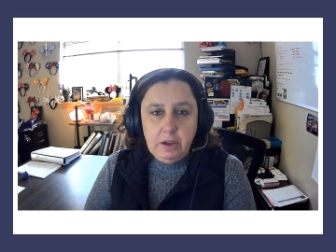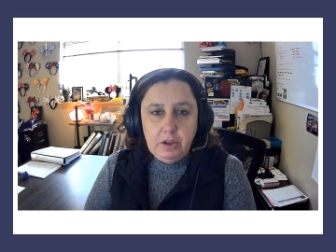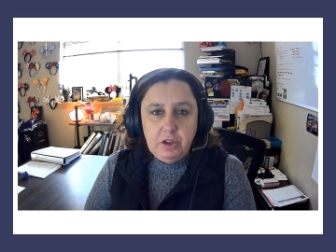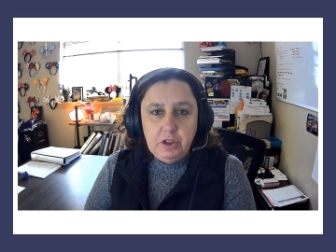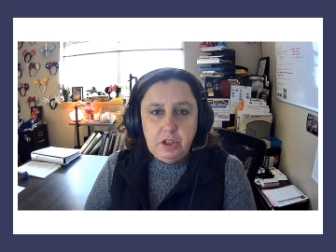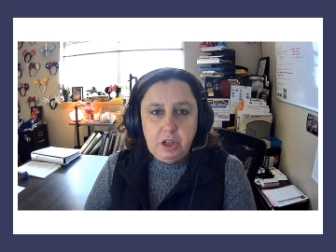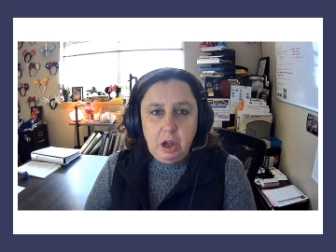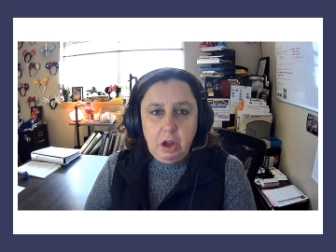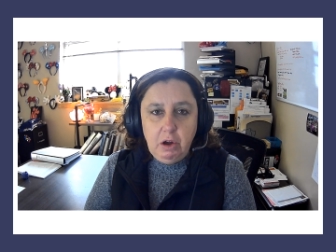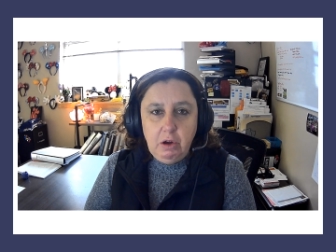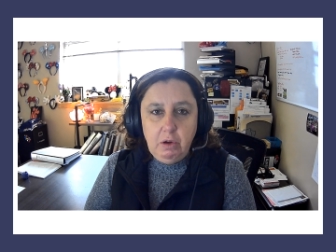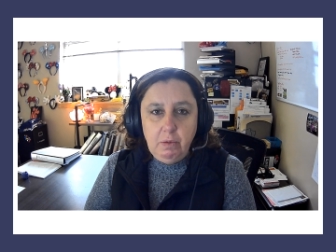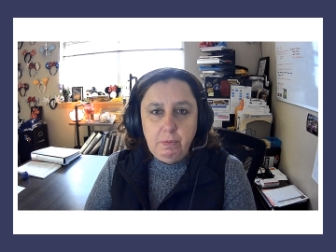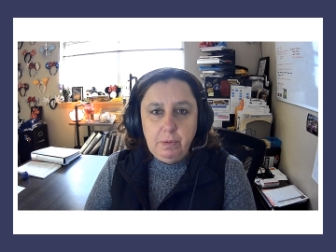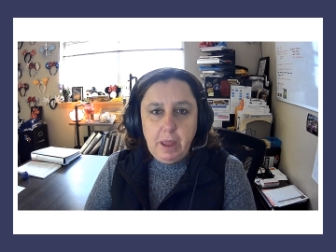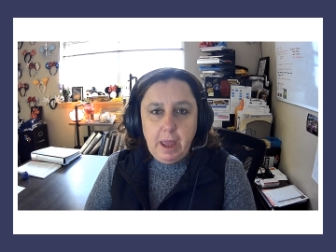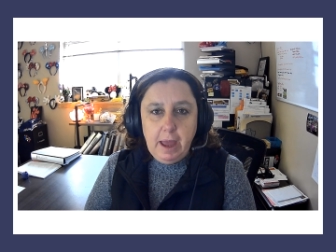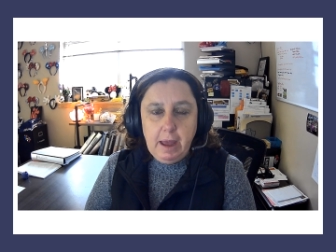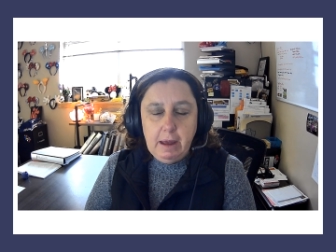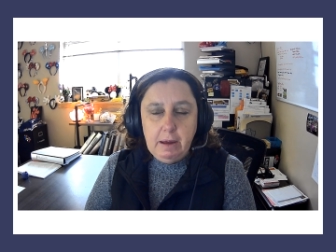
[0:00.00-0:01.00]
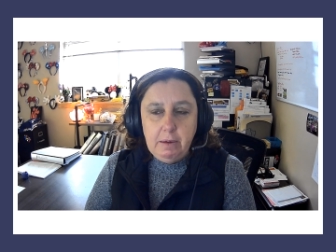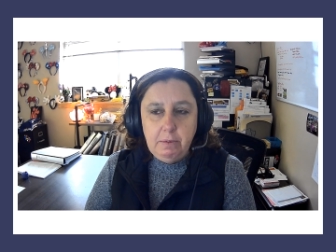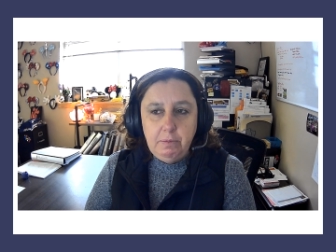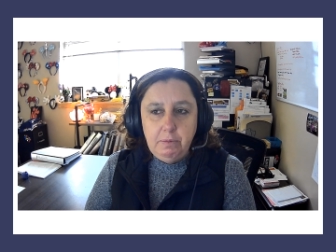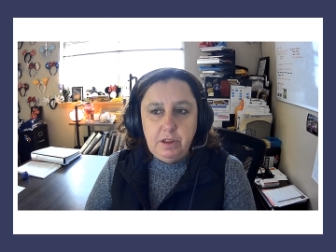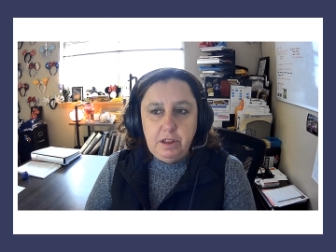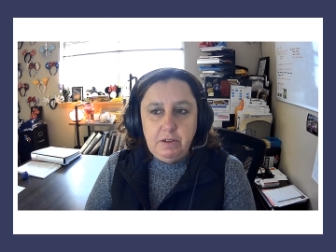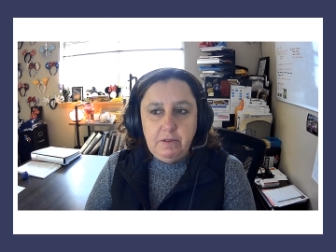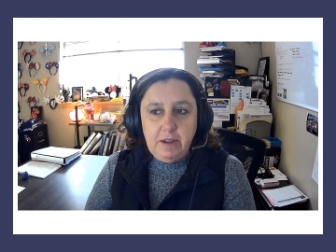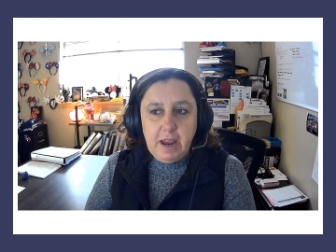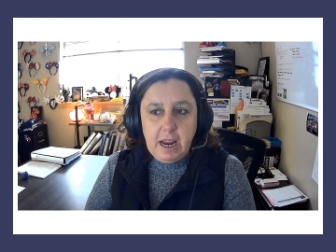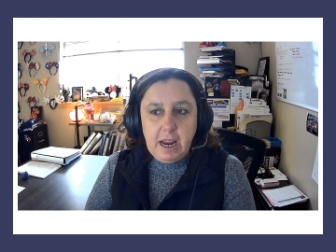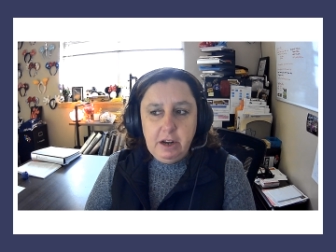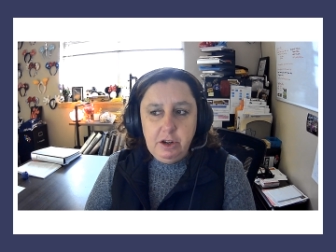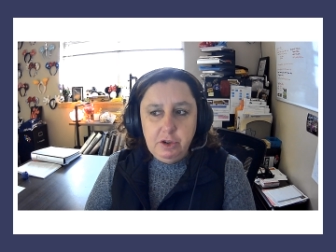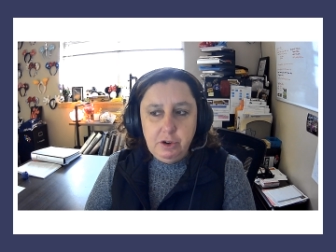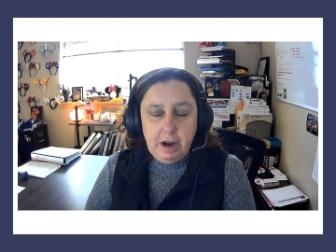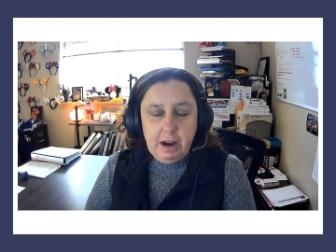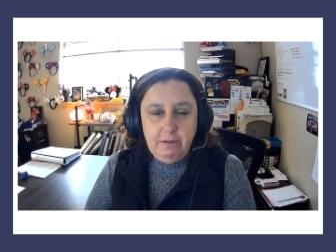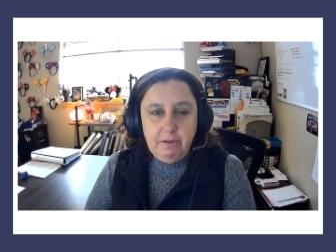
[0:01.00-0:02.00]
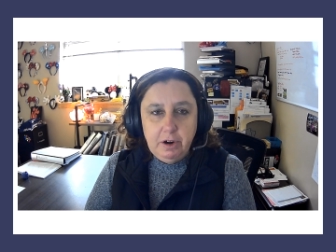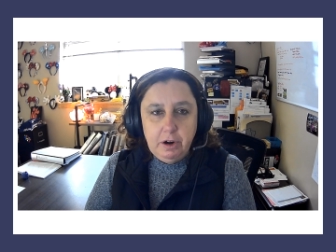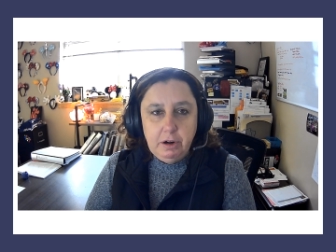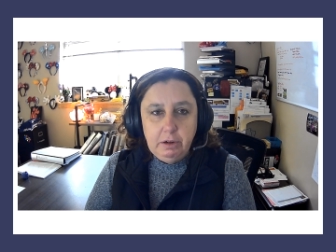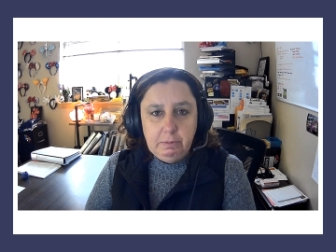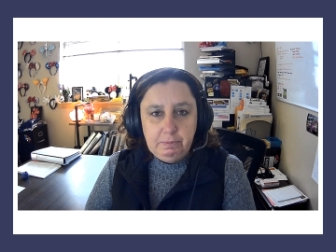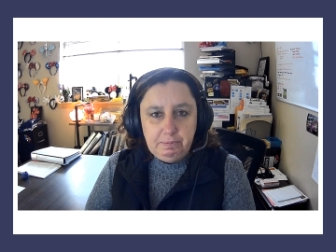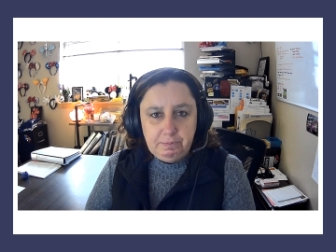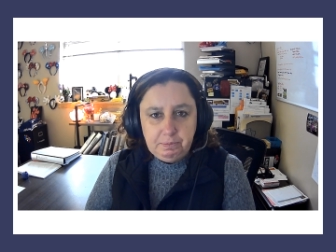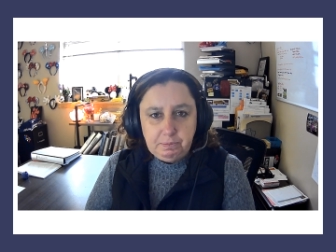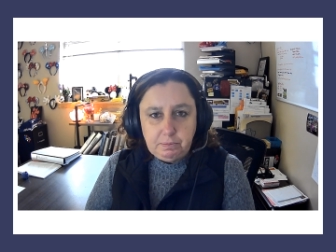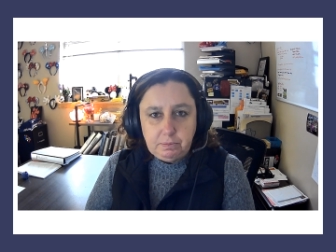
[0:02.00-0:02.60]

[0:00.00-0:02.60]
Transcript: So um, the van driver